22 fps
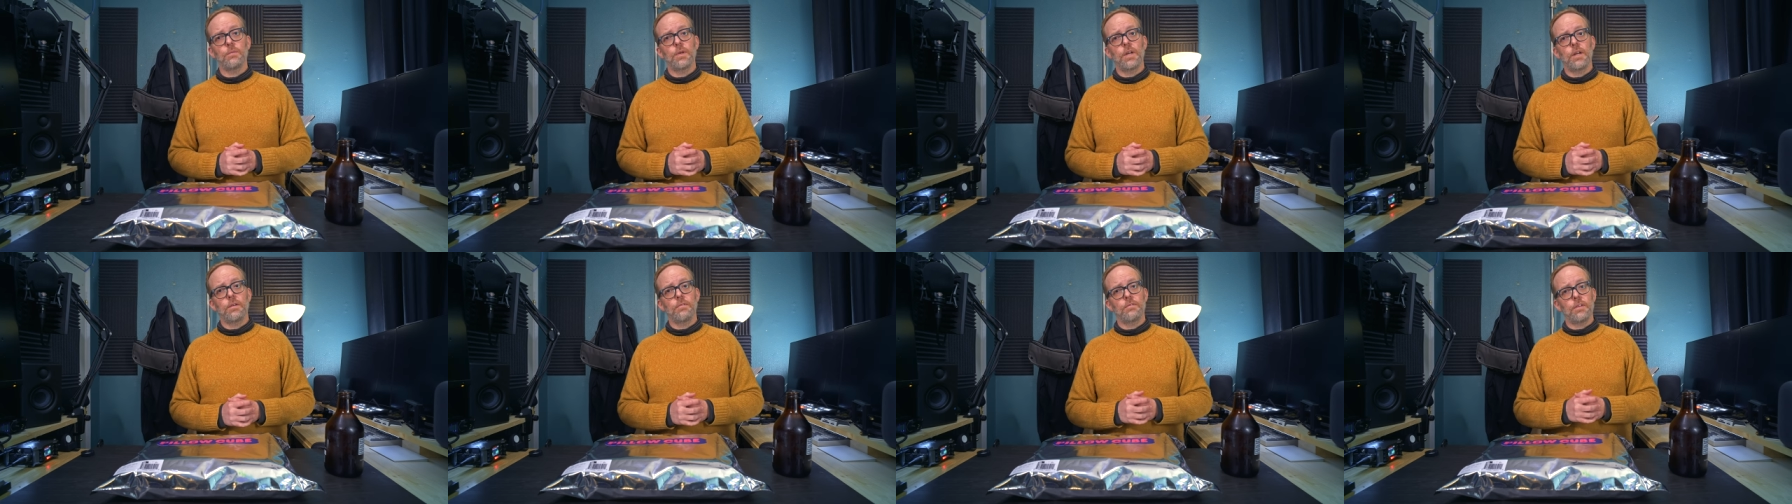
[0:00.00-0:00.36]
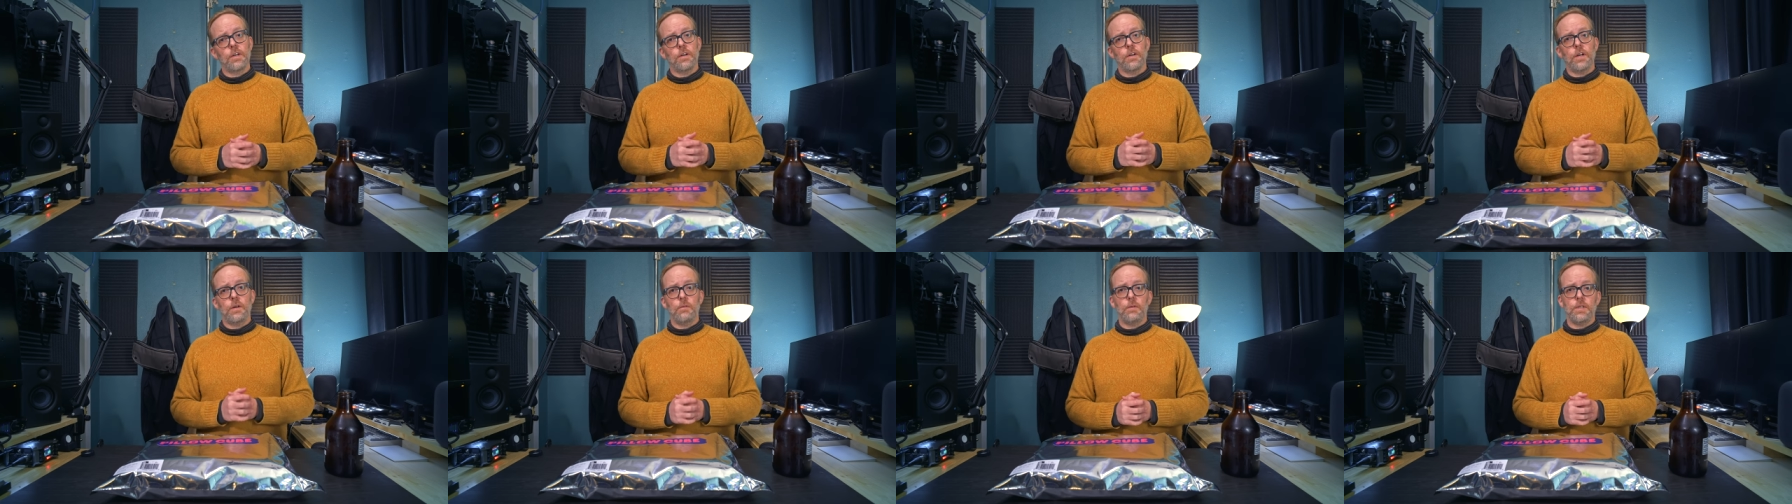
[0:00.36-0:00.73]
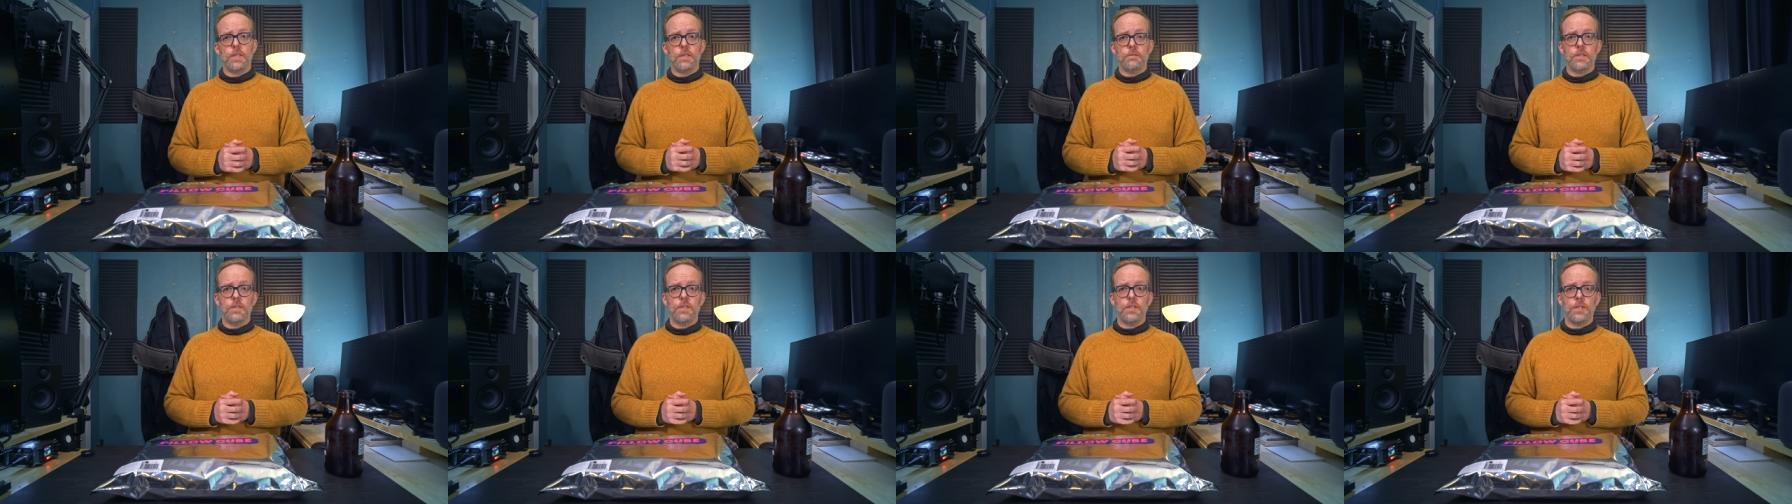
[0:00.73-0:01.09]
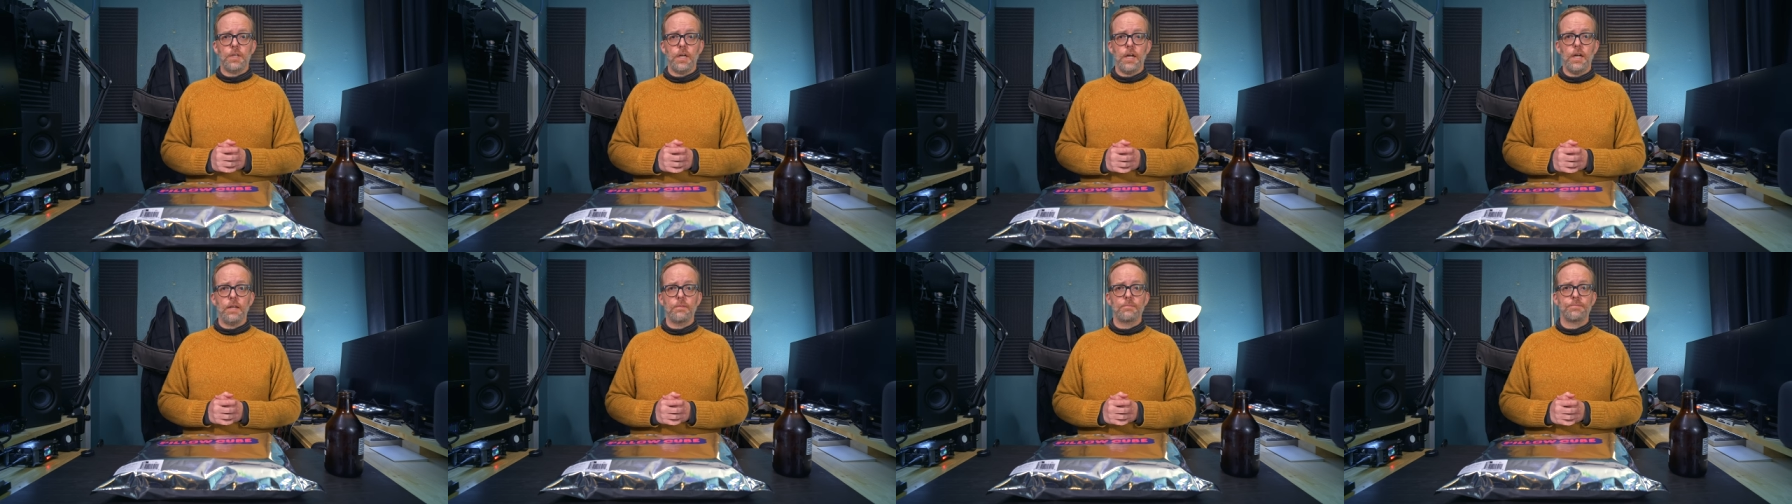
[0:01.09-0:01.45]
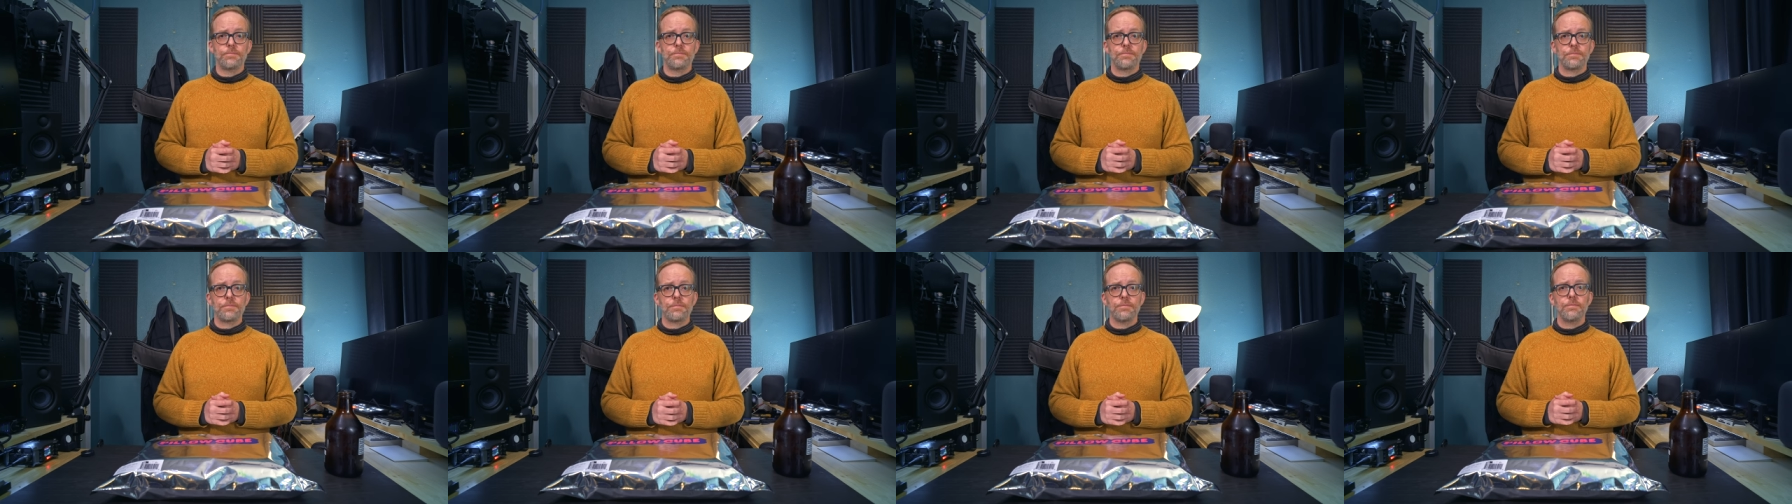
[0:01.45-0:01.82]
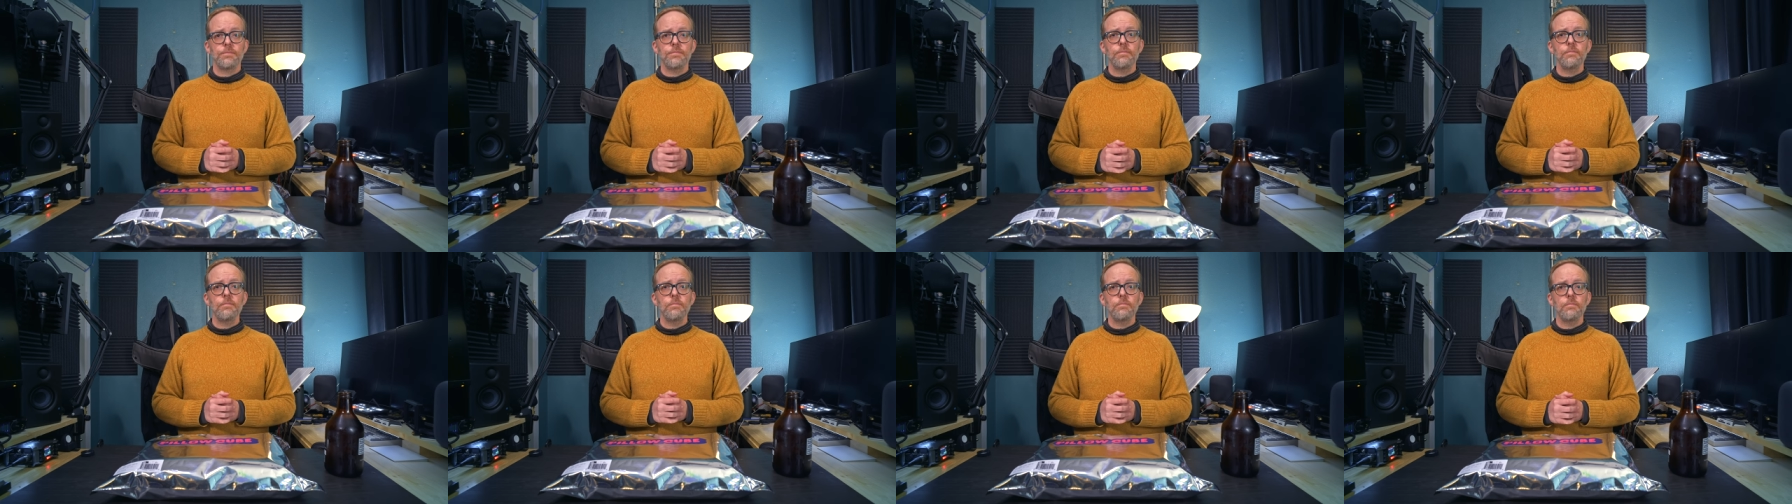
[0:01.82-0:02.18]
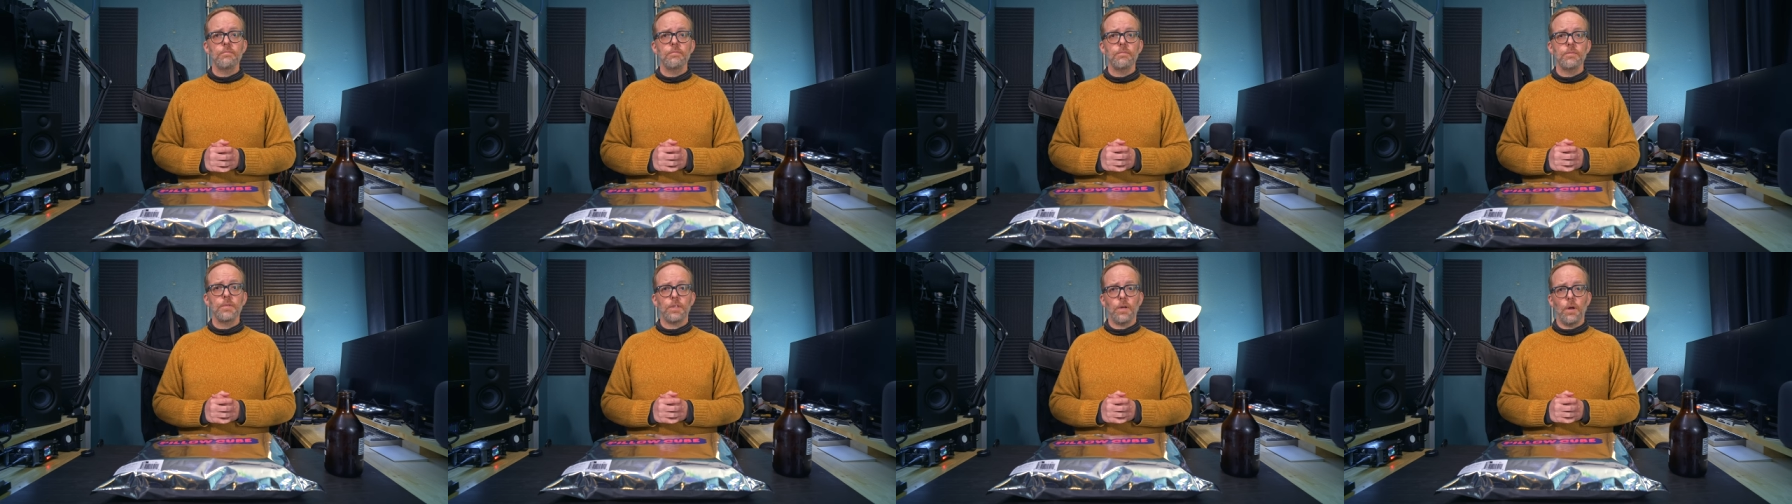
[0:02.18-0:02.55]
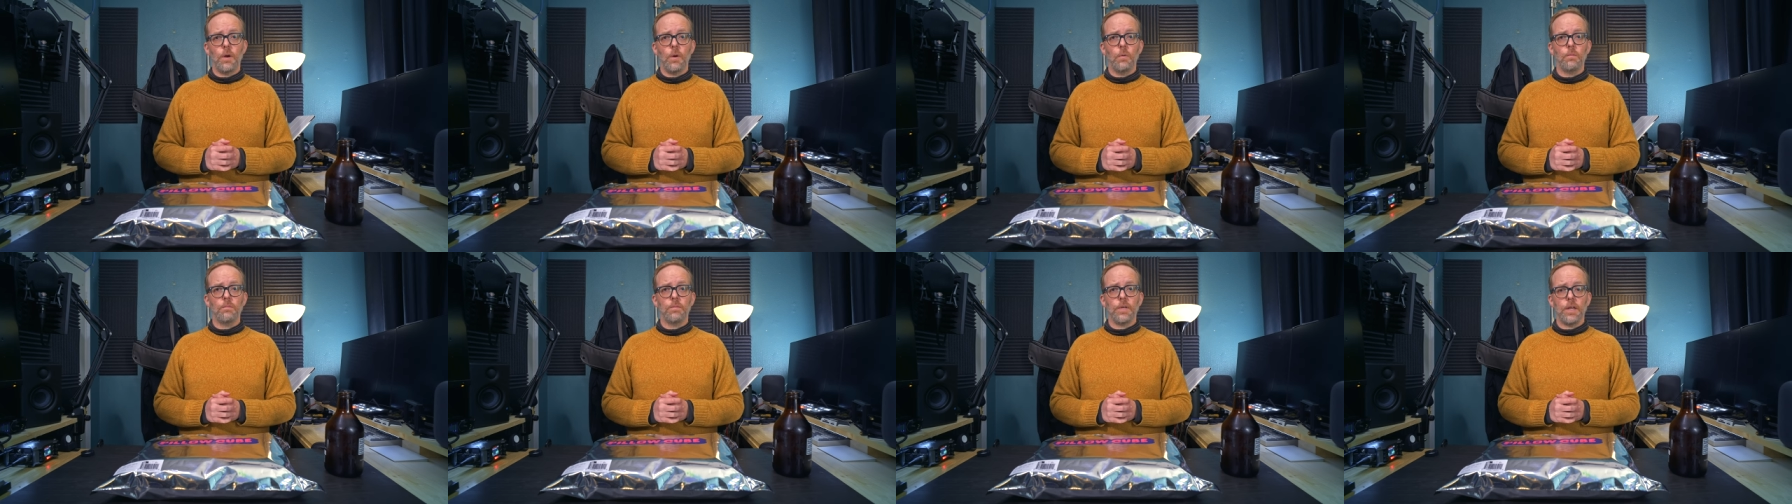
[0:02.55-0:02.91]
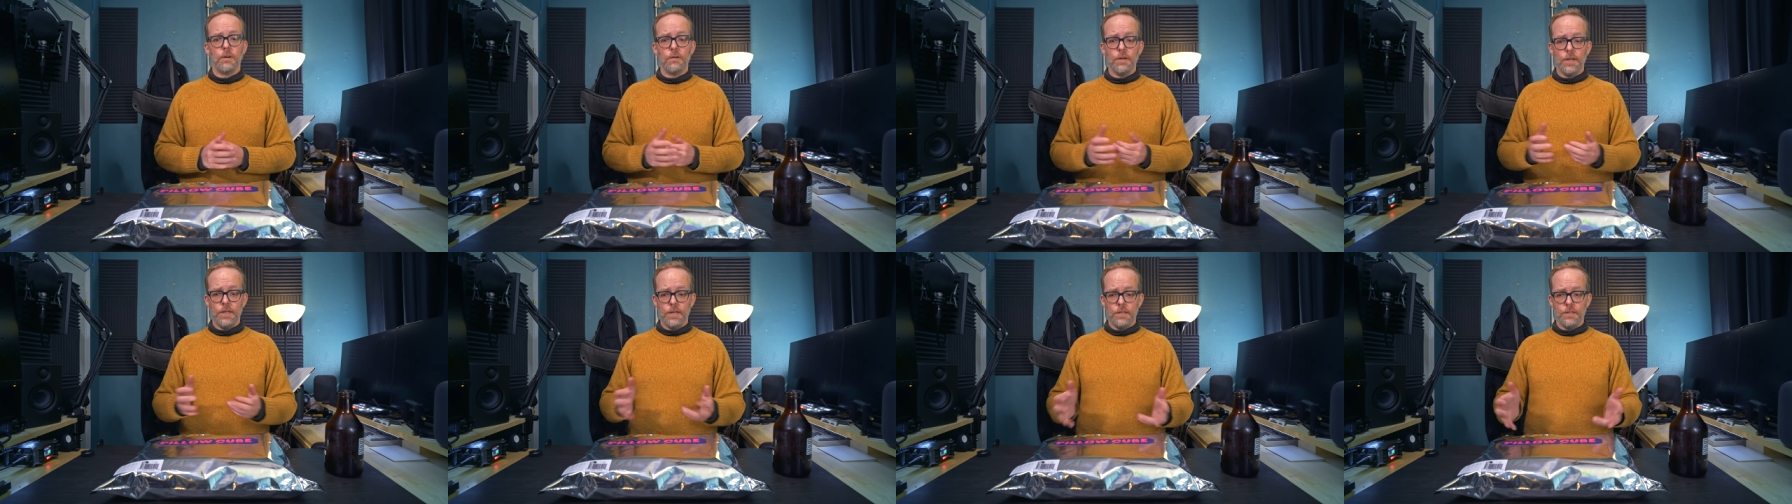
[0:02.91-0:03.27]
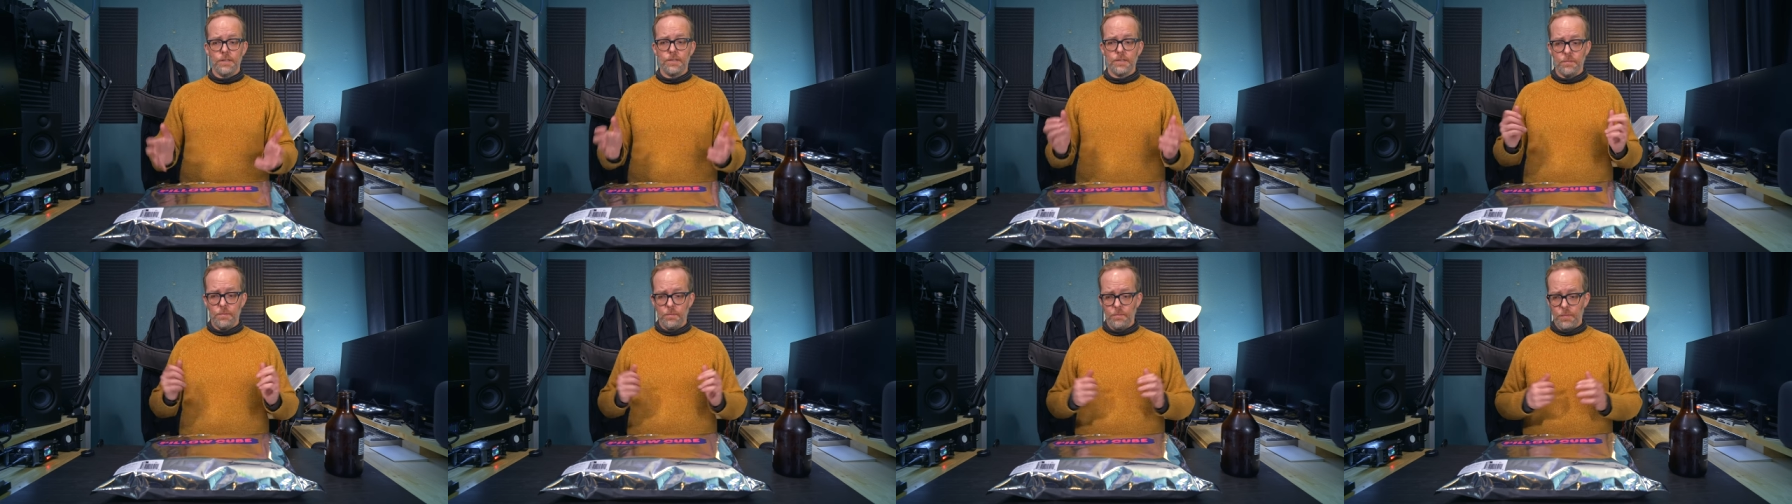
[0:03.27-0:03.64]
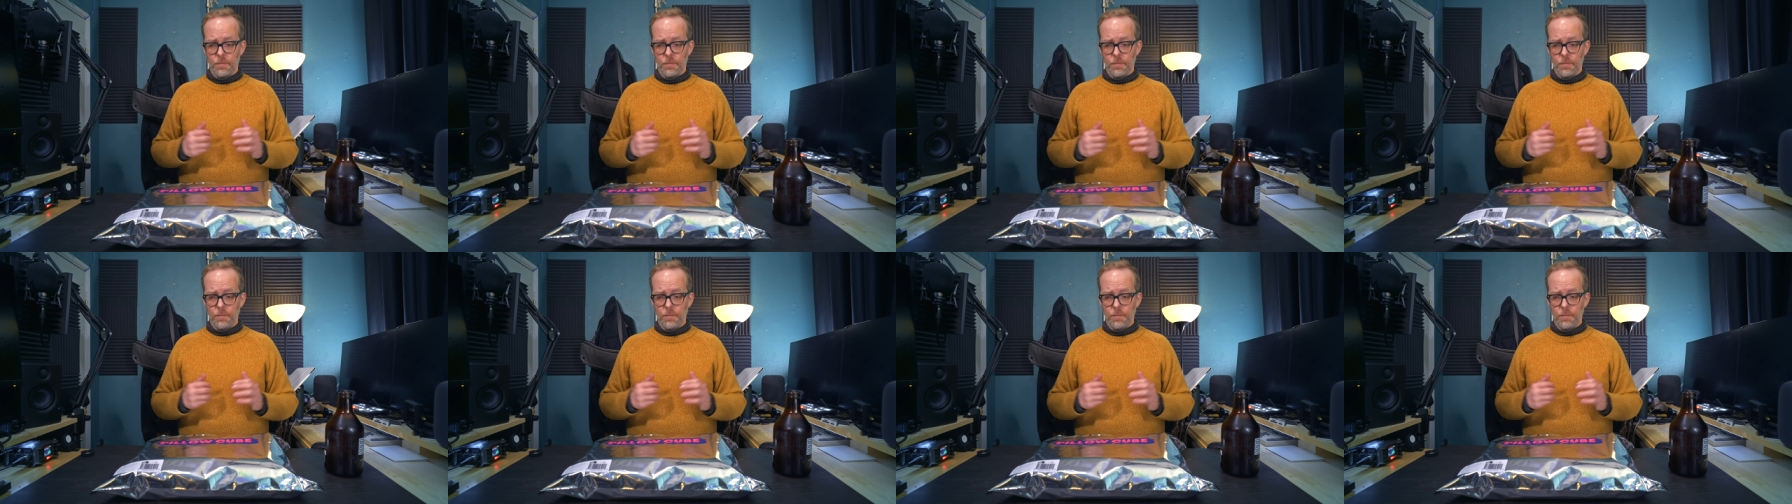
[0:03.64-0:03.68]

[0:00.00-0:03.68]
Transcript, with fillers: but I figured I would give it a shot. So here it is.